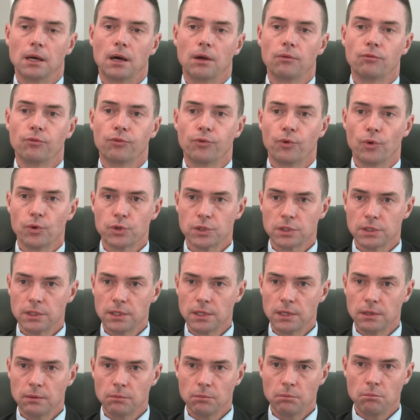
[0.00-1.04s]

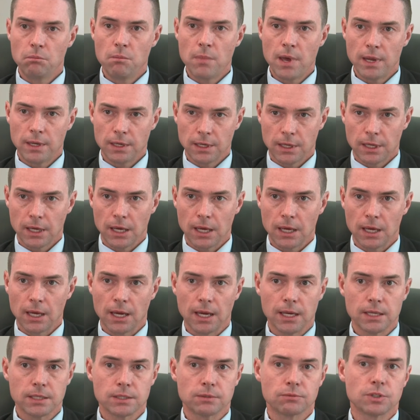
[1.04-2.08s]
Unfortunately, Medicare
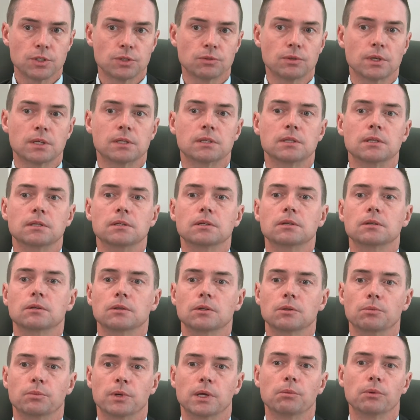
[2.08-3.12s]
has restricted
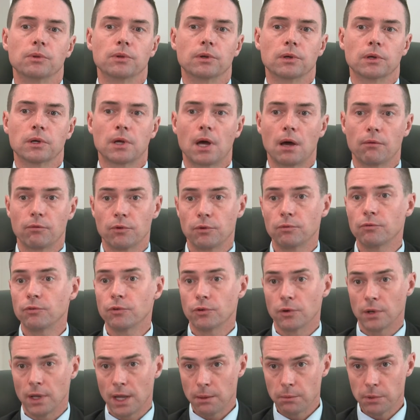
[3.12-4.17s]
people that are covered
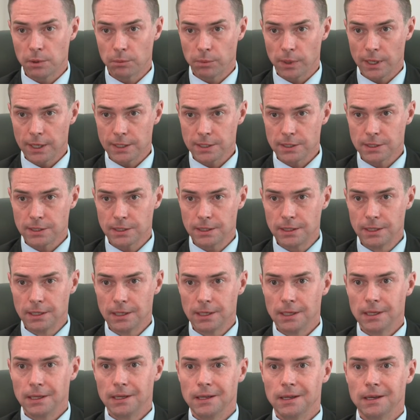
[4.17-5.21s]
for a labiaplasty,
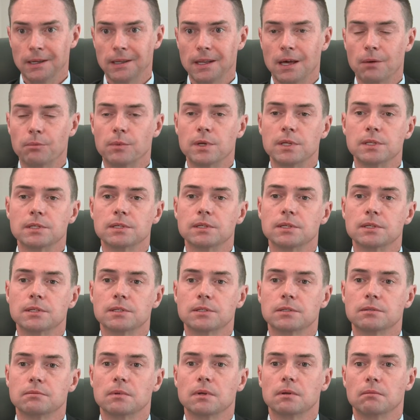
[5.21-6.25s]
and that means that
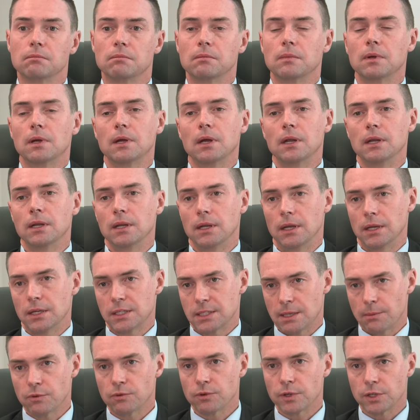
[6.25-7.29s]
it's,
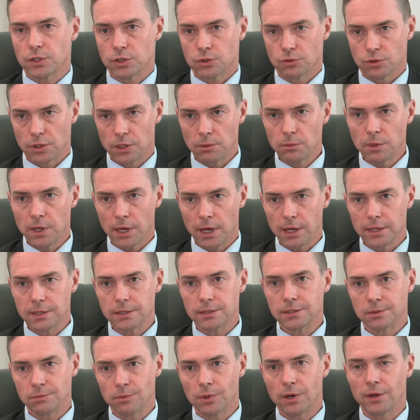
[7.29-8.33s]
except for extreme
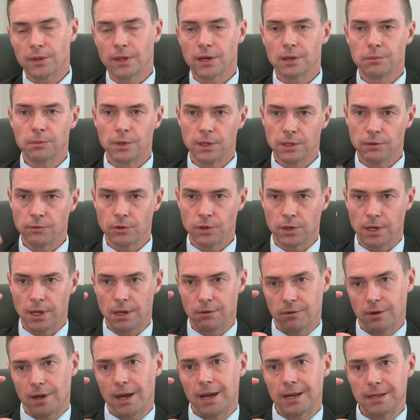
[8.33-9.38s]
cases, and by that I mean you've got to
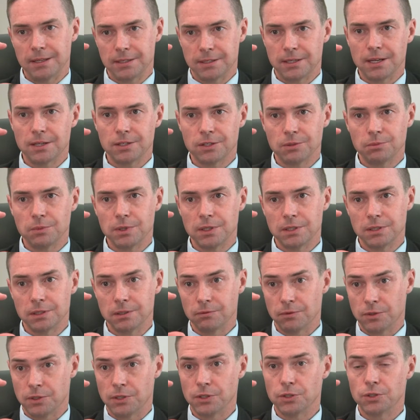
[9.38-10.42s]
have 8 centimeters
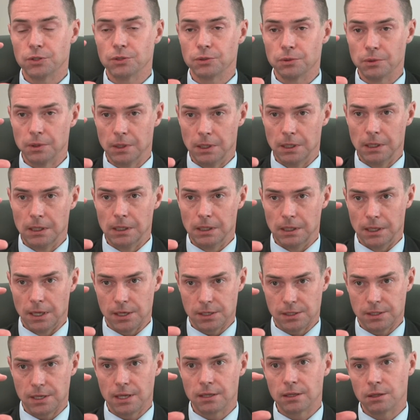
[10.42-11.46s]
of tissue
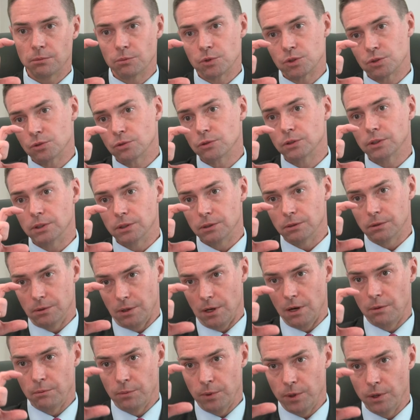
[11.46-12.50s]
extending between
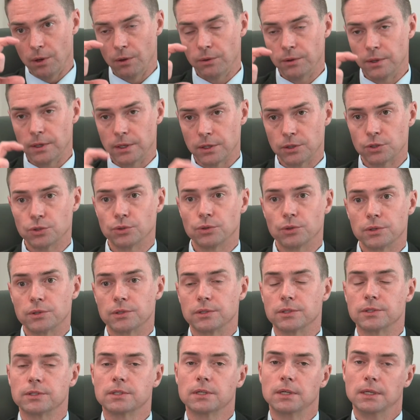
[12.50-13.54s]
up beyond the
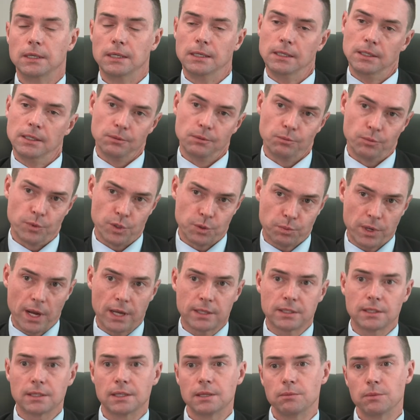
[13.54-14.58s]
introitus, which
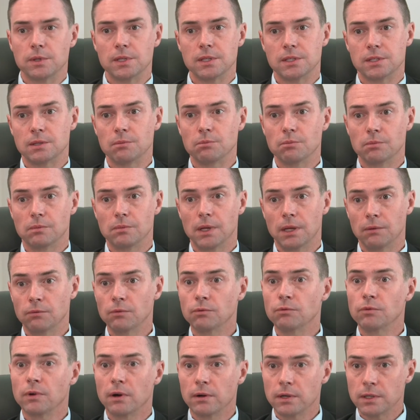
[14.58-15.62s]
practically means that
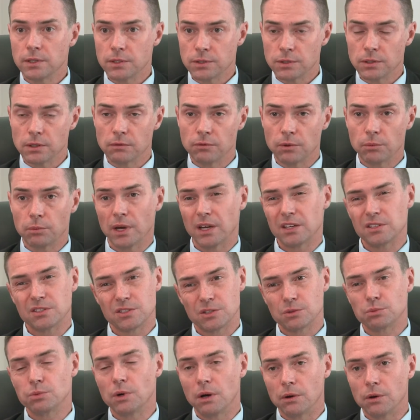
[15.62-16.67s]
even very deserving
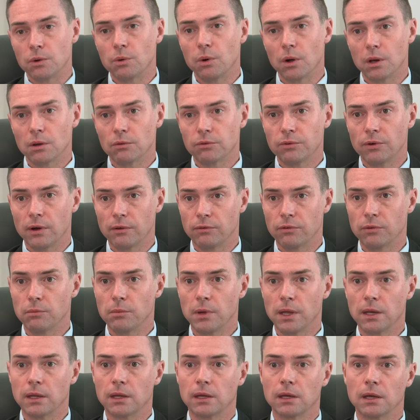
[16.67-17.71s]
patients won't qualify for
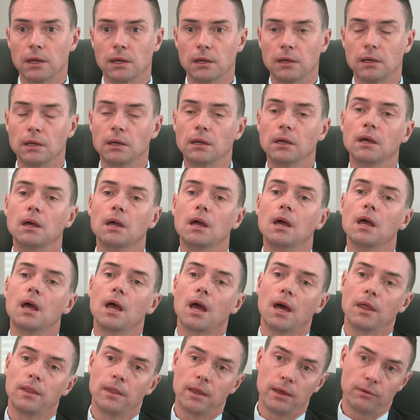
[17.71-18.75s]
Medicare
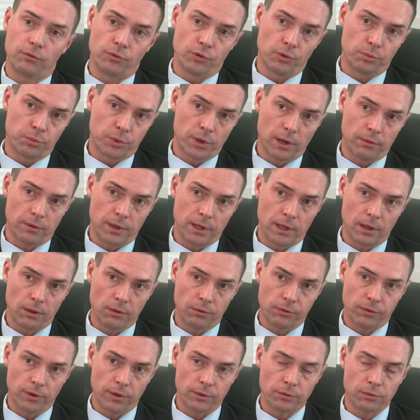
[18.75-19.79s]
and therefore private
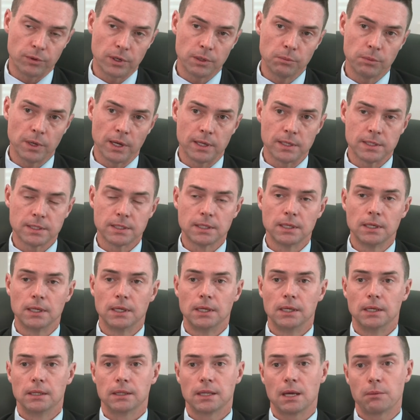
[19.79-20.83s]
health fund rebates.
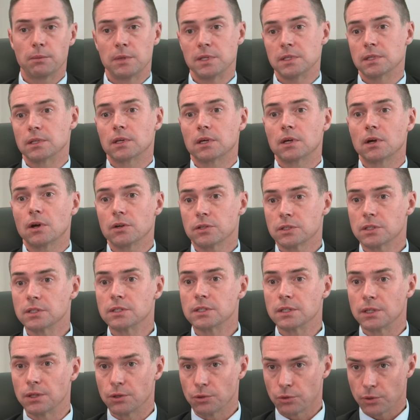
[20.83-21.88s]
That means that the cost is
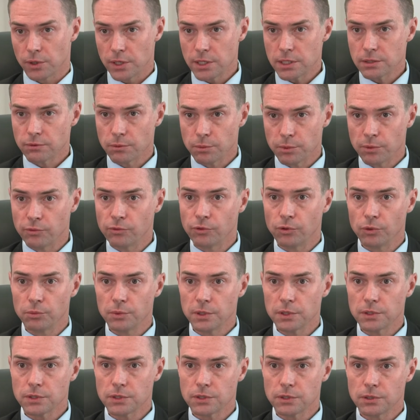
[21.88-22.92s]
increased for
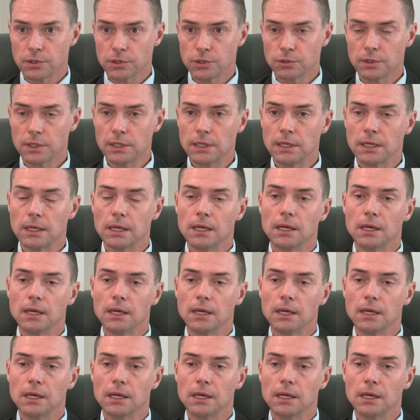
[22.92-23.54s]
performing the surgery.